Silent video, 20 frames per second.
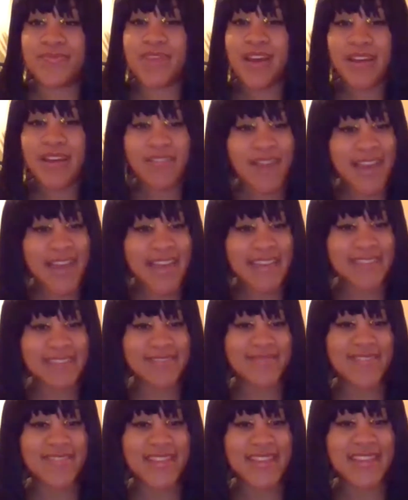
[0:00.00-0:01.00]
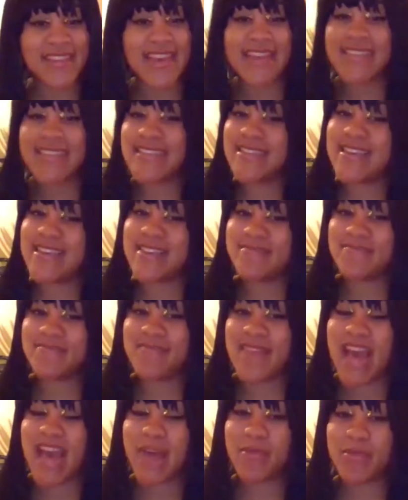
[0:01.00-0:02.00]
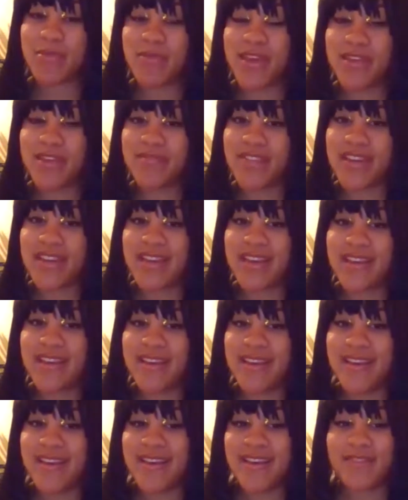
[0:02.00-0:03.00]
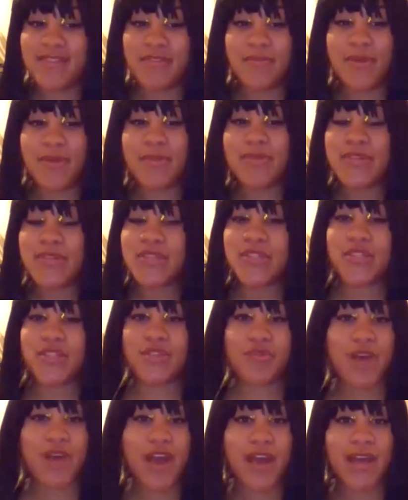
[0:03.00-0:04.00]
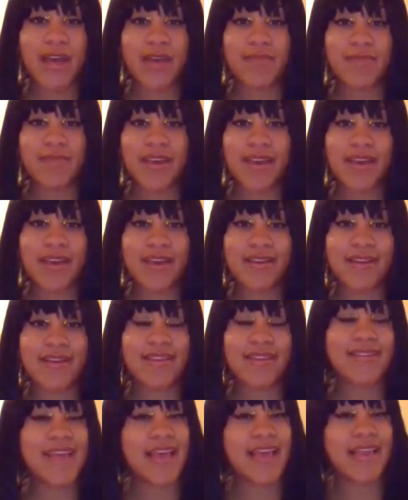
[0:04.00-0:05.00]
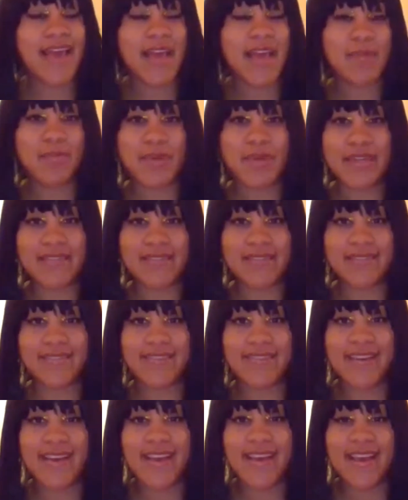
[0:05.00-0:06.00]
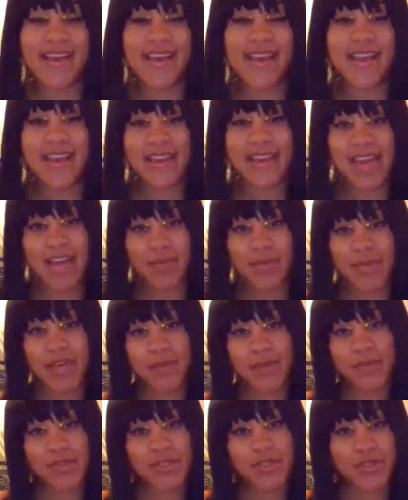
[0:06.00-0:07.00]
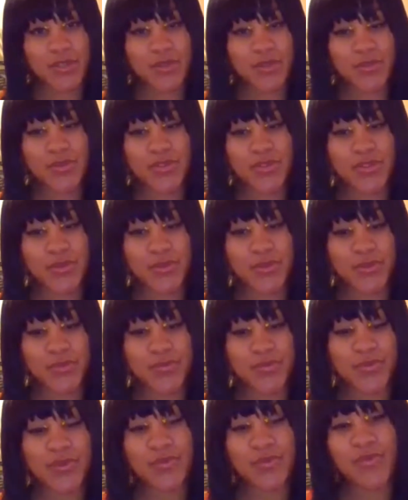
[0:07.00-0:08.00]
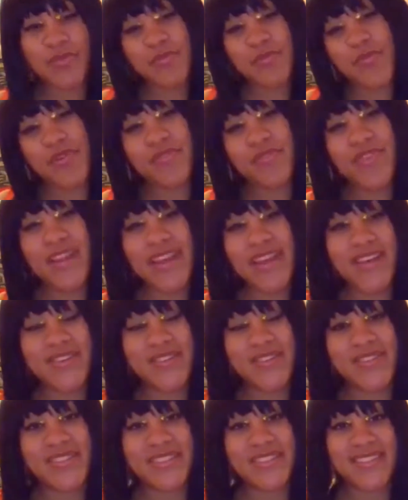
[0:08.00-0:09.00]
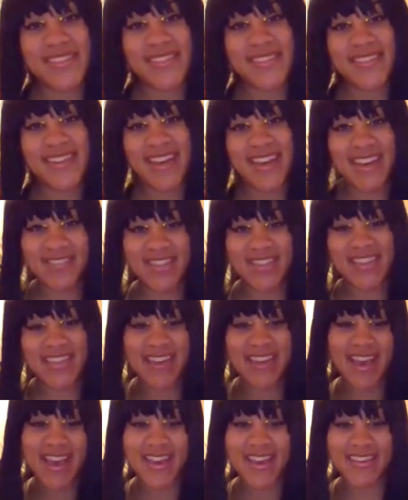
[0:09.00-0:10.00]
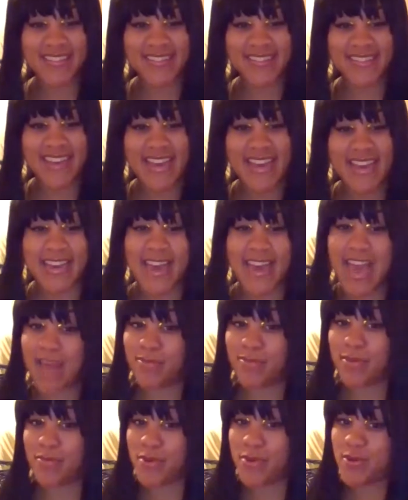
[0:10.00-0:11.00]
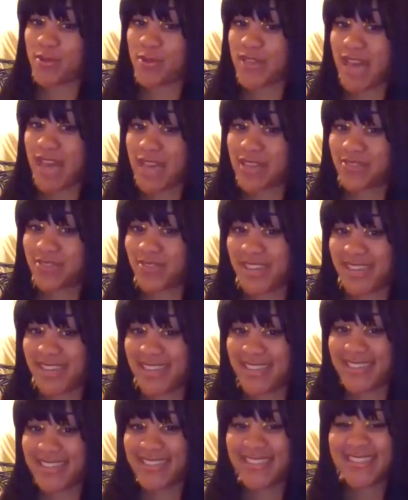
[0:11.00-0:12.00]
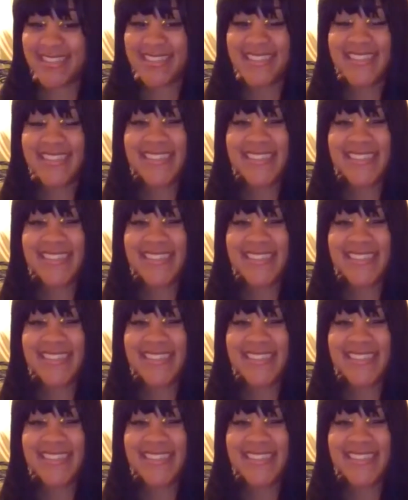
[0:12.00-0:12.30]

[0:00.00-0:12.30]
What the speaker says: All right, that's it. I'm Epiphany. Remember to subscribe and hit that like button. And I'll be coming to you soon with more videos. Have a good night and happy post-Halloween.